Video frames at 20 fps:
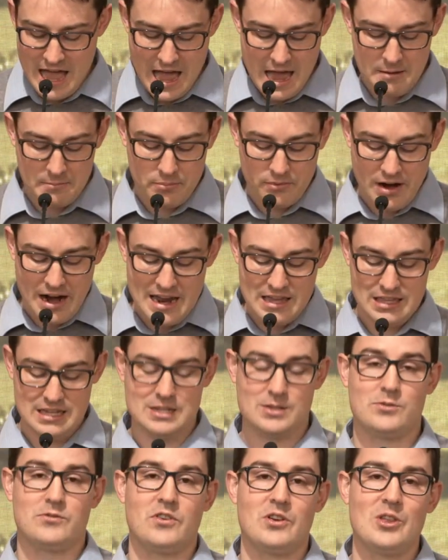and pray
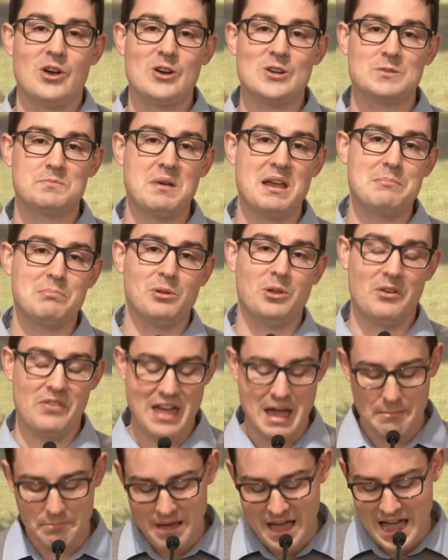this for those people on
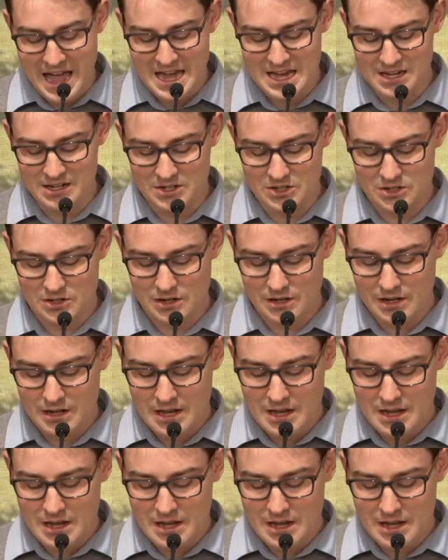that page.